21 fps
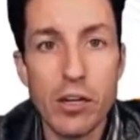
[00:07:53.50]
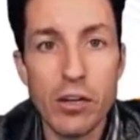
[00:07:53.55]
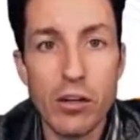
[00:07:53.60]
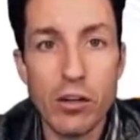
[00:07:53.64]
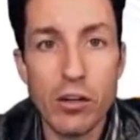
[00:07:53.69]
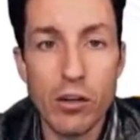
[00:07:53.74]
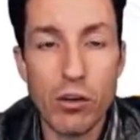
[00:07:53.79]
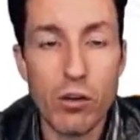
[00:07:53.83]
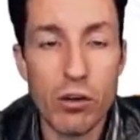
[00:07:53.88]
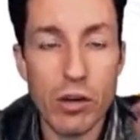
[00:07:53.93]

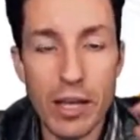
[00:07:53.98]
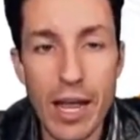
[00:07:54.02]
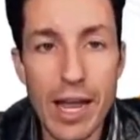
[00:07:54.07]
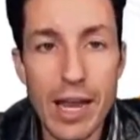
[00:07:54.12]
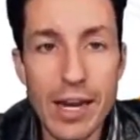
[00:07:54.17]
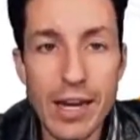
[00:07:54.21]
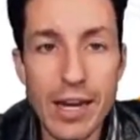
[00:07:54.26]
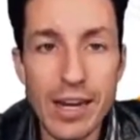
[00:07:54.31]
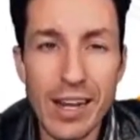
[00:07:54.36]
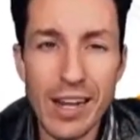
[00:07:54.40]

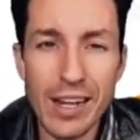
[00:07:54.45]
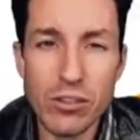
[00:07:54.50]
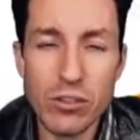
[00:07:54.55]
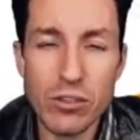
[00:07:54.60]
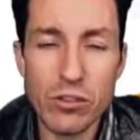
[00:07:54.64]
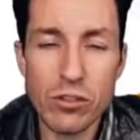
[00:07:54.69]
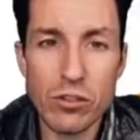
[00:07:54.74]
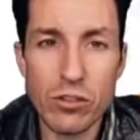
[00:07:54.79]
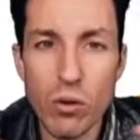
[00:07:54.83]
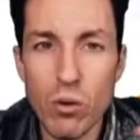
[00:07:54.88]
create and
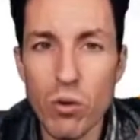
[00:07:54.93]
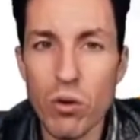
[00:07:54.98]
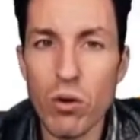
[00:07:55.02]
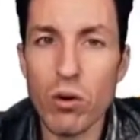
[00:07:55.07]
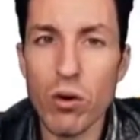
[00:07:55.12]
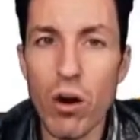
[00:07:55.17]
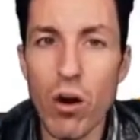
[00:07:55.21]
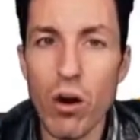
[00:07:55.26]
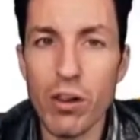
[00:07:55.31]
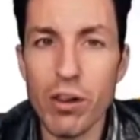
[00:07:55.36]

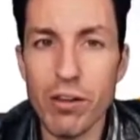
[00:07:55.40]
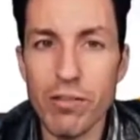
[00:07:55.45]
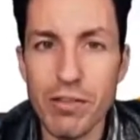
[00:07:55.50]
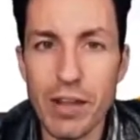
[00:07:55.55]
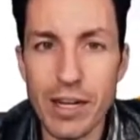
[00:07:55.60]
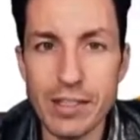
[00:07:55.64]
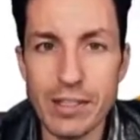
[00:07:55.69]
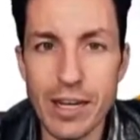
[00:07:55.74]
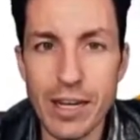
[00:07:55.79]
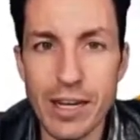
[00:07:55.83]
store all of
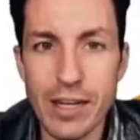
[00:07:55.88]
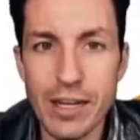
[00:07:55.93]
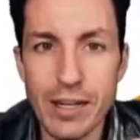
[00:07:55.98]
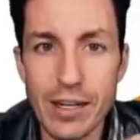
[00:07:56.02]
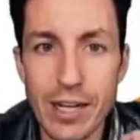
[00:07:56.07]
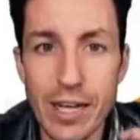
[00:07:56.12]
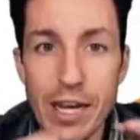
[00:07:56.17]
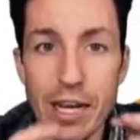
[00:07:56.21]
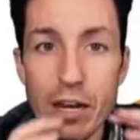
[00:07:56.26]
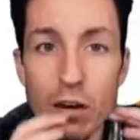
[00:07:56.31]
that
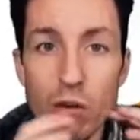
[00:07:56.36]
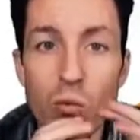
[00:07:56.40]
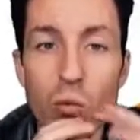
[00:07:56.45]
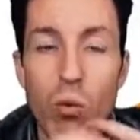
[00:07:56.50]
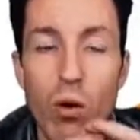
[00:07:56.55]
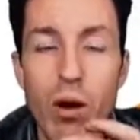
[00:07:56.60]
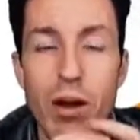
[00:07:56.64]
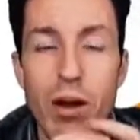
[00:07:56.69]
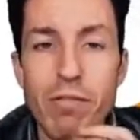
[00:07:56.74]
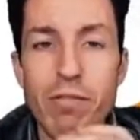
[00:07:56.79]
data in
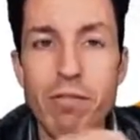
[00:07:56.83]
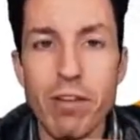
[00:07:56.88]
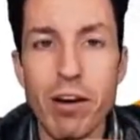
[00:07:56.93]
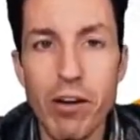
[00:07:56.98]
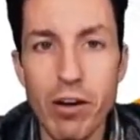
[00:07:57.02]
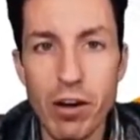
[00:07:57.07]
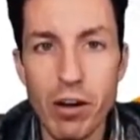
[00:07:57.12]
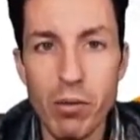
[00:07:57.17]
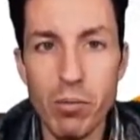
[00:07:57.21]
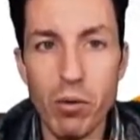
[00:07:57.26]
one
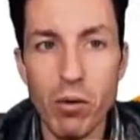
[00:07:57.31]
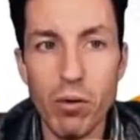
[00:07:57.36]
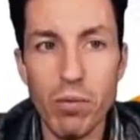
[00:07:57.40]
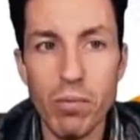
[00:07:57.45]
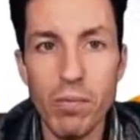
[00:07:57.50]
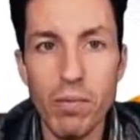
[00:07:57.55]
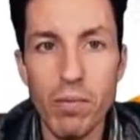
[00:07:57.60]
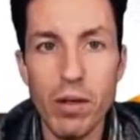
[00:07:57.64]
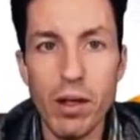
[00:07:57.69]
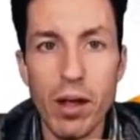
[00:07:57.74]
variable
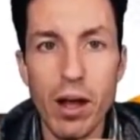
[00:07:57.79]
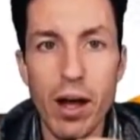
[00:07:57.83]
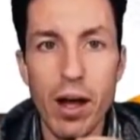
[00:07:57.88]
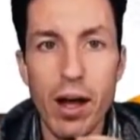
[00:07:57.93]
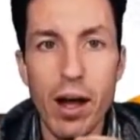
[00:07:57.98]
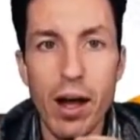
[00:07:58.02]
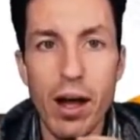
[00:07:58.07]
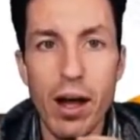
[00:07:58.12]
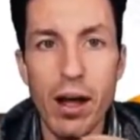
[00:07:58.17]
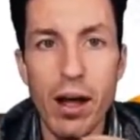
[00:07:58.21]

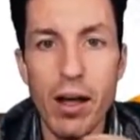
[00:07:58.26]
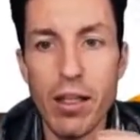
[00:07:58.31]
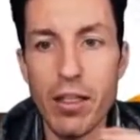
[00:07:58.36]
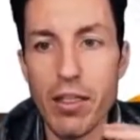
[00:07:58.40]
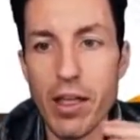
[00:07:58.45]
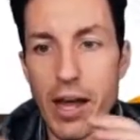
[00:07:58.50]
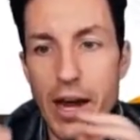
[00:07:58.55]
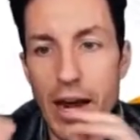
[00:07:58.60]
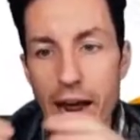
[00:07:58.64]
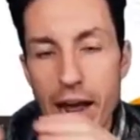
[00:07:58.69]

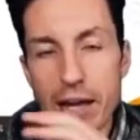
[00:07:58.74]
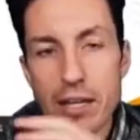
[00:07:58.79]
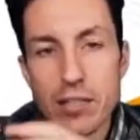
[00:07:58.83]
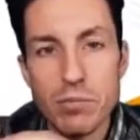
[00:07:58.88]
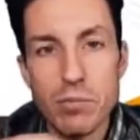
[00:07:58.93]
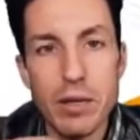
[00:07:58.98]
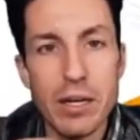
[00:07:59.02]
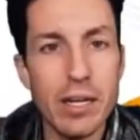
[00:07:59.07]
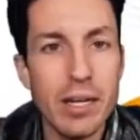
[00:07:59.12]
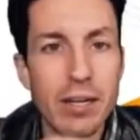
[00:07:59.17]
that has
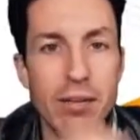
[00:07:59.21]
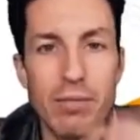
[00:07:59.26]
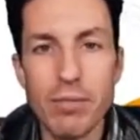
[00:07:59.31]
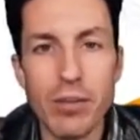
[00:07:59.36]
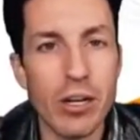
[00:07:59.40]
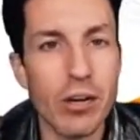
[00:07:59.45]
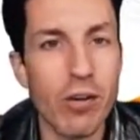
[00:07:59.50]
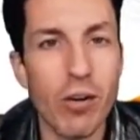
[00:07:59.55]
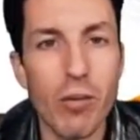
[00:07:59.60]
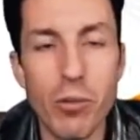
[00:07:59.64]
many,
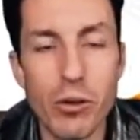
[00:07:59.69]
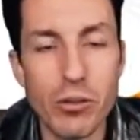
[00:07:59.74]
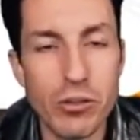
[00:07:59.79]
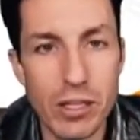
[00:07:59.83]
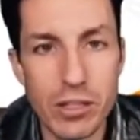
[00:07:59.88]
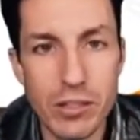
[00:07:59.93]
almost like